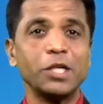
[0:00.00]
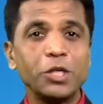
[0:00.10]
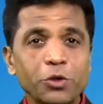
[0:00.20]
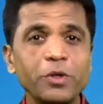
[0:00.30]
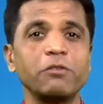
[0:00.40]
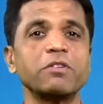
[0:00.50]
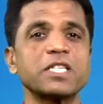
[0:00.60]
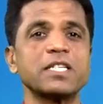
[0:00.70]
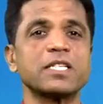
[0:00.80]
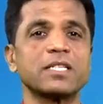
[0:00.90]
new
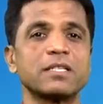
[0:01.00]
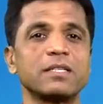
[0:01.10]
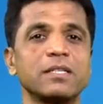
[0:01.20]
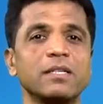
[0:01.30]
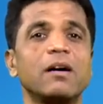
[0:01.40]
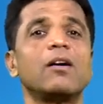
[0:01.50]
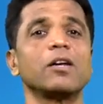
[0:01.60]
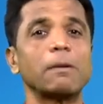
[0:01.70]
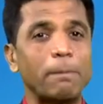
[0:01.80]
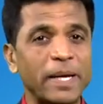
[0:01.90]
investors
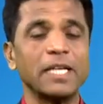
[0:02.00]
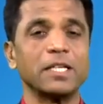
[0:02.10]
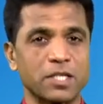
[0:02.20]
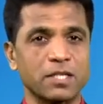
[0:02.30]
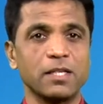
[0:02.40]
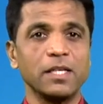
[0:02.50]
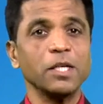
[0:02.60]
or beginners,